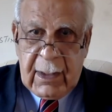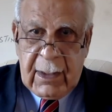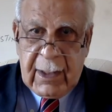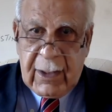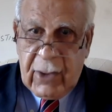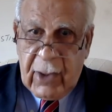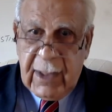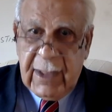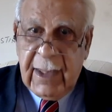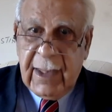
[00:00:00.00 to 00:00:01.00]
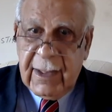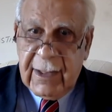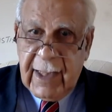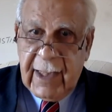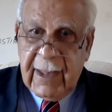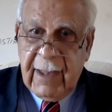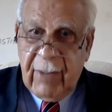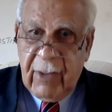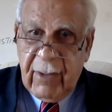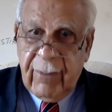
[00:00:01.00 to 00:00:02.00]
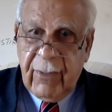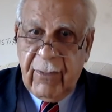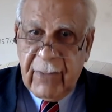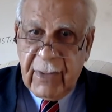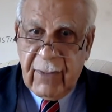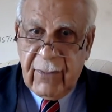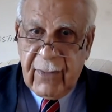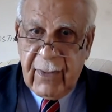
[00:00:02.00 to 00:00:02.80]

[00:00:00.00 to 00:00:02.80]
Technology can change the amount of proved reserves.